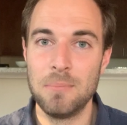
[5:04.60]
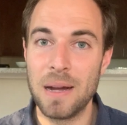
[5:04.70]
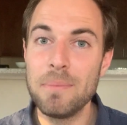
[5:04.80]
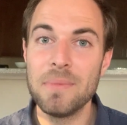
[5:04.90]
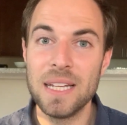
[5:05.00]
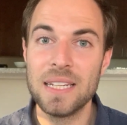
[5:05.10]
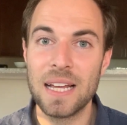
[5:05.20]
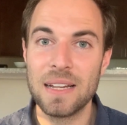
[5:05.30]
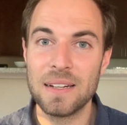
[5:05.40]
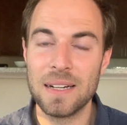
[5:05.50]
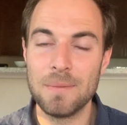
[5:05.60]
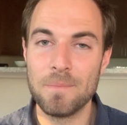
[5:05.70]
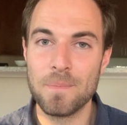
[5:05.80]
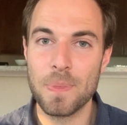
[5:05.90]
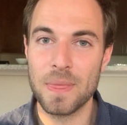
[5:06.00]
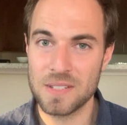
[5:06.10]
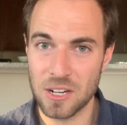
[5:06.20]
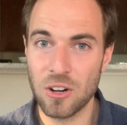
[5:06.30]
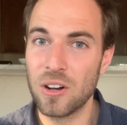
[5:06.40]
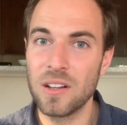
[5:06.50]
might mean that um, there's
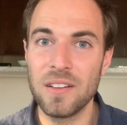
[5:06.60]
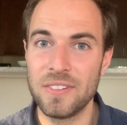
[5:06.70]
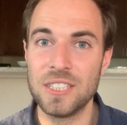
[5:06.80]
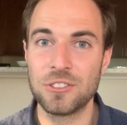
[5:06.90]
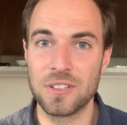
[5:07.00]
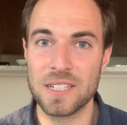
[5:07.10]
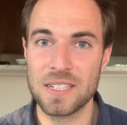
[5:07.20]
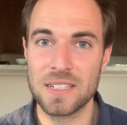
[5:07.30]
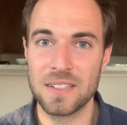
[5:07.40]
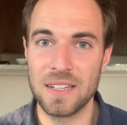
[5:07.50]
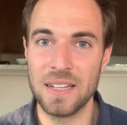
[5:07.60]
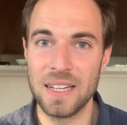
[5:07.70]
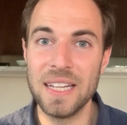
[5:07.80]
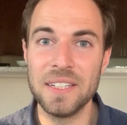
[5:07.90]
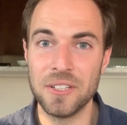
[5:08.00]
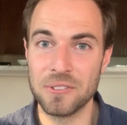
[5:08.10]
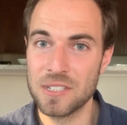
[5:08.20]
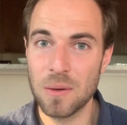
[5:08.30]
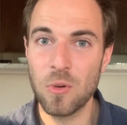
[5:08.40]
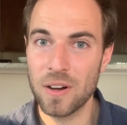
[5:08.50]
a kernel of interest in you,
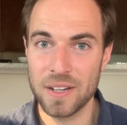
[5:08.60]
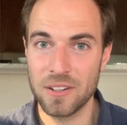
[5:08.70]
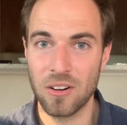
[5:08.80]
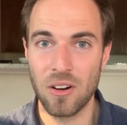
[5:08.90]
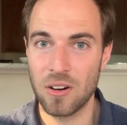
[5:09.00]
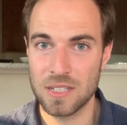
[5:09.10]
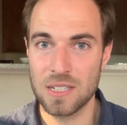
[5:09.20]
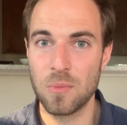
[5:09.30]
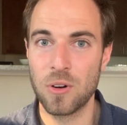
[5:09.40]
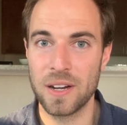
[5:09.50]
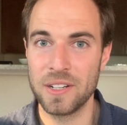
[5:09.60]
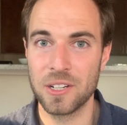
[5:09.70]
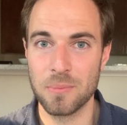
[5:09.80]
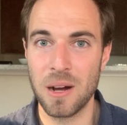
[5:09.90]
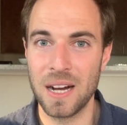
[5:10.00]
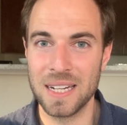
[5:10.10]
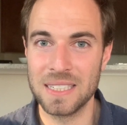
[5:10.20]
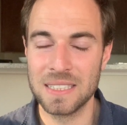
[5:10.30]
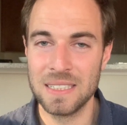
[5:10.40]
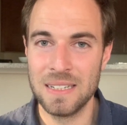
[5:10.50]
somewhere in your heart, somewhere in your mind,